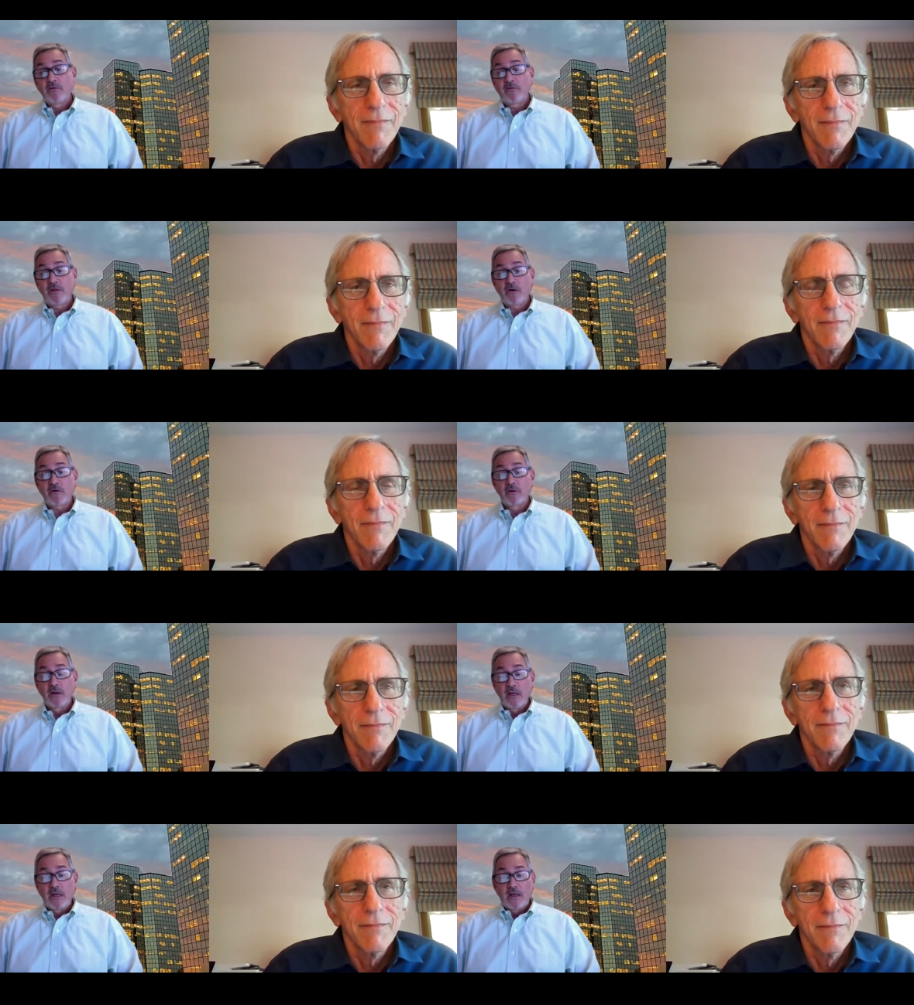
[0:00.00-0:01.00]
Speaker 1: their,
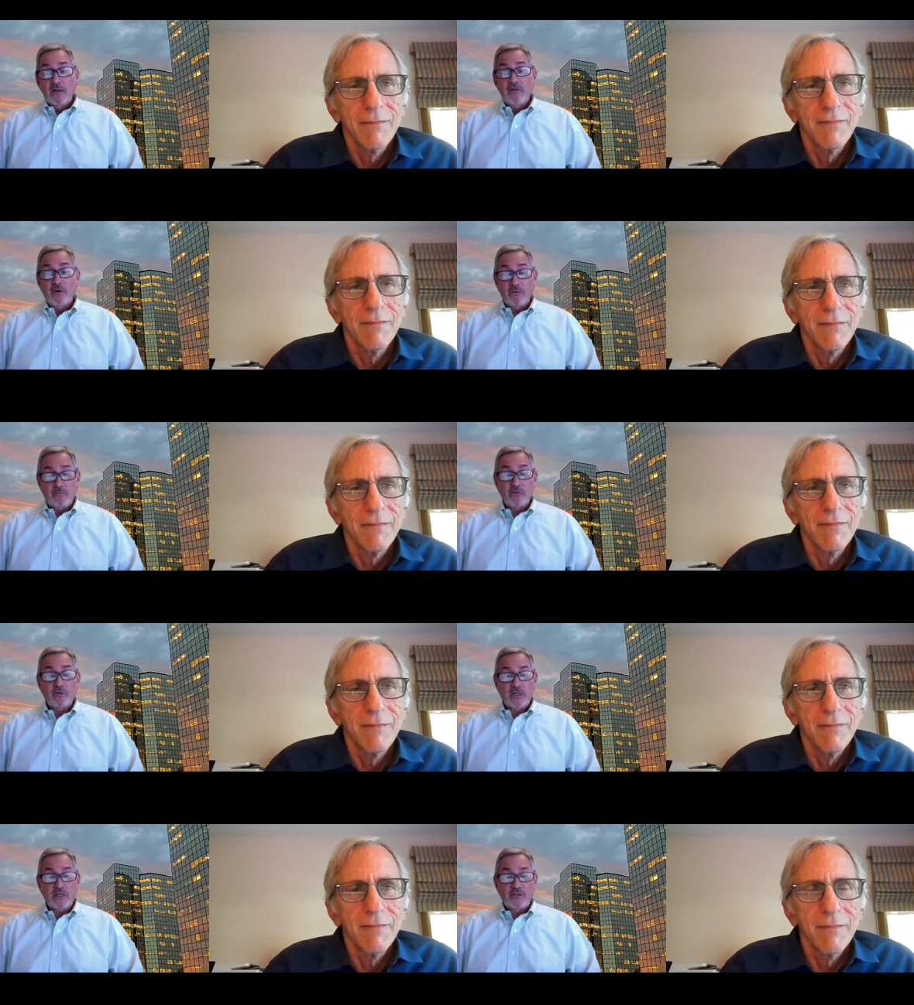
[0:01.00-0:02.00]
their
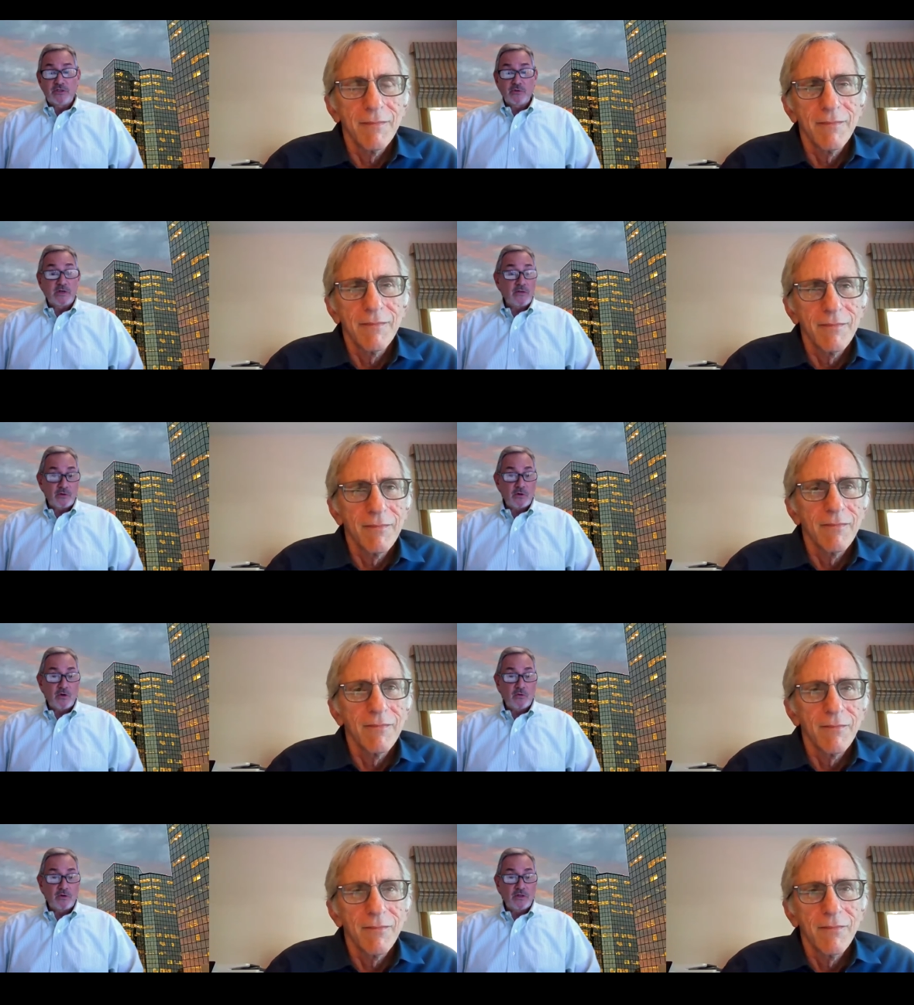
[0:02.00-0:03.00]
ability to do it on their
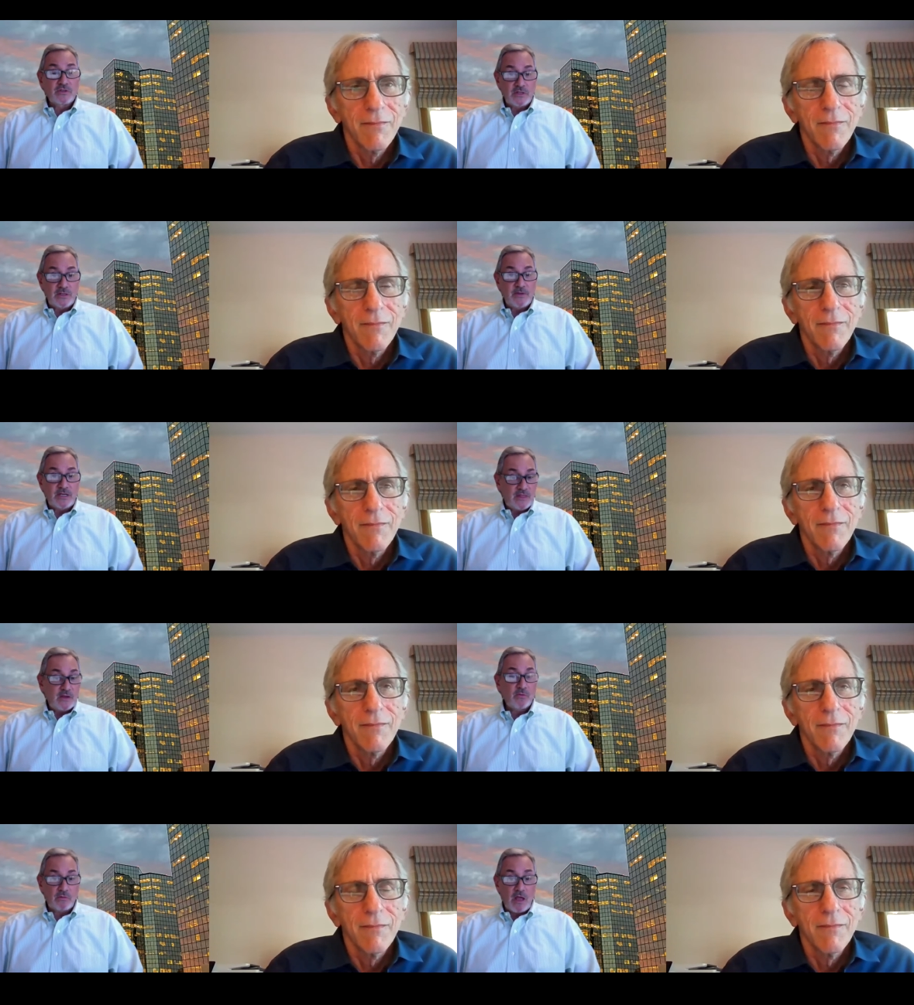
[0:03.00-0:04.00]
own is limited. They
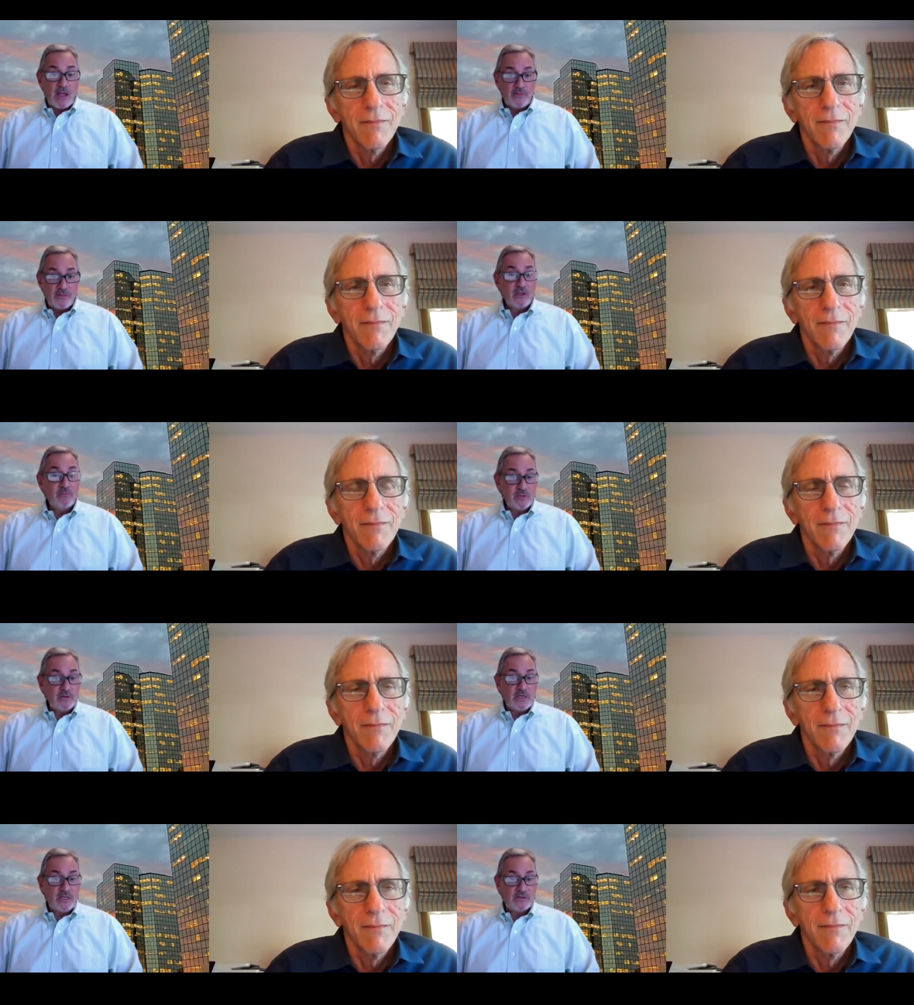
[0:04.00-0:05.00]
rely on the
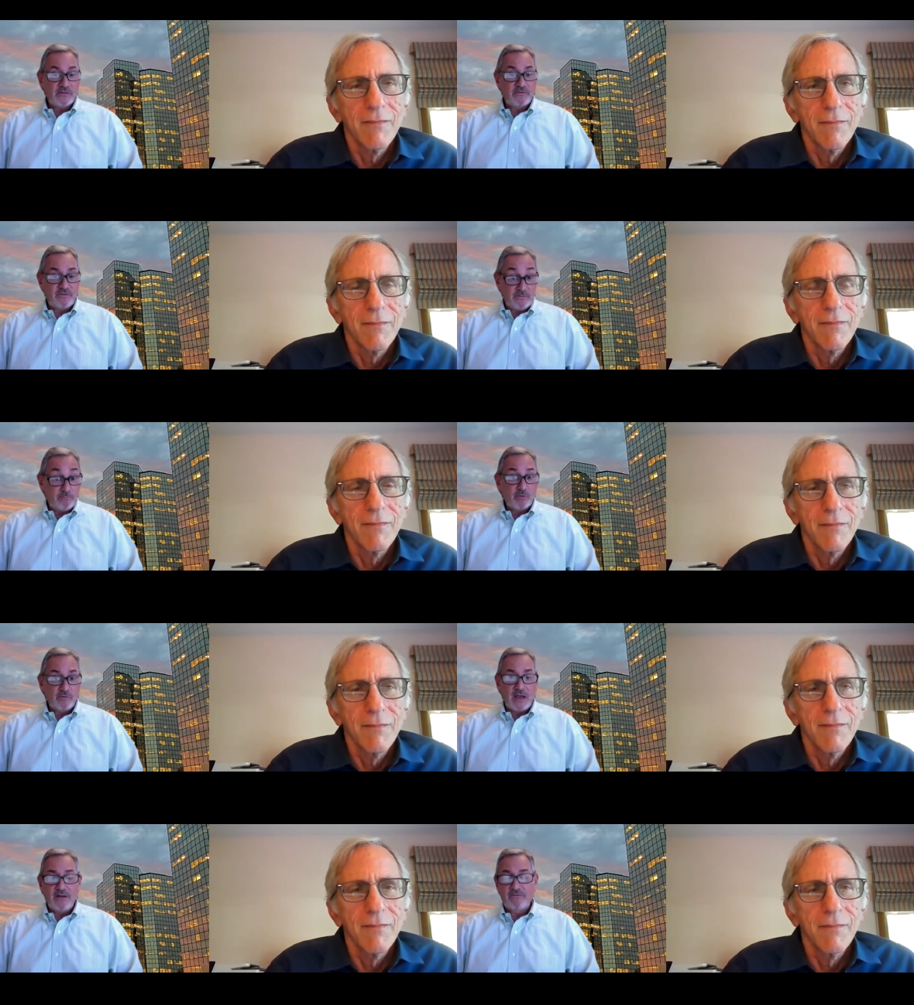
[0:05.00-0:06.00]
community to
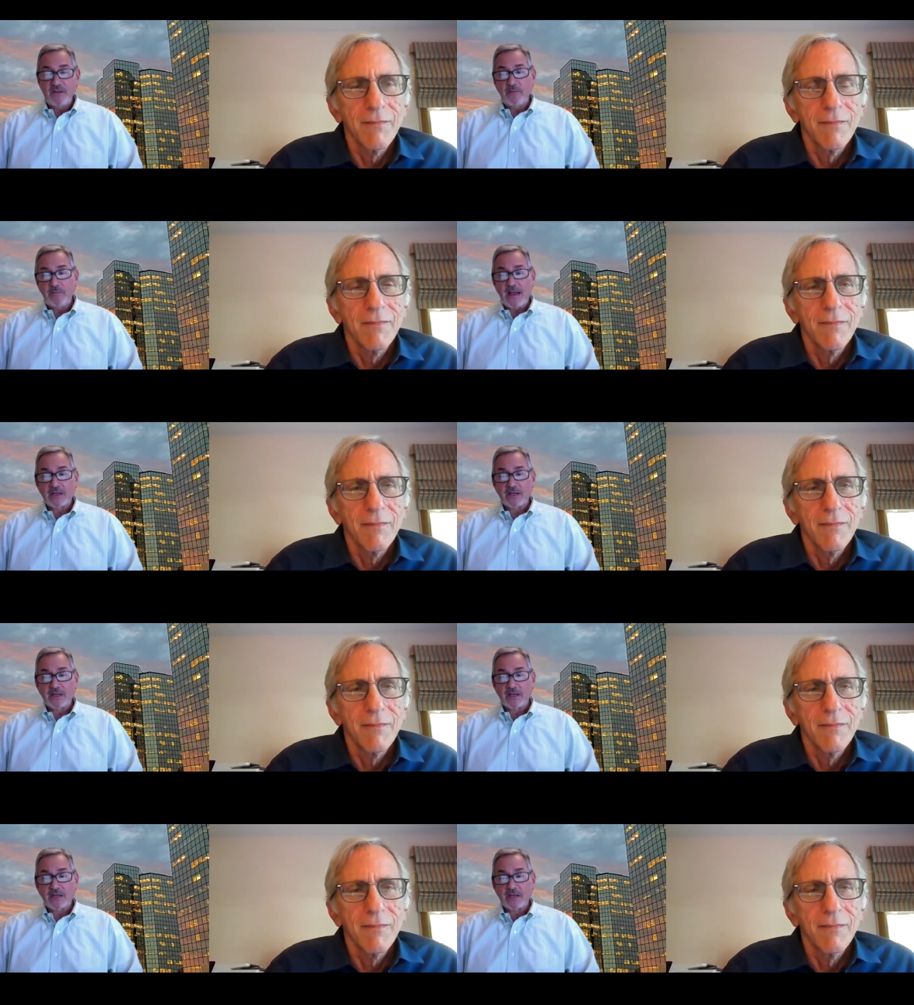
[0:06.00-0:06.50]
provide feedback.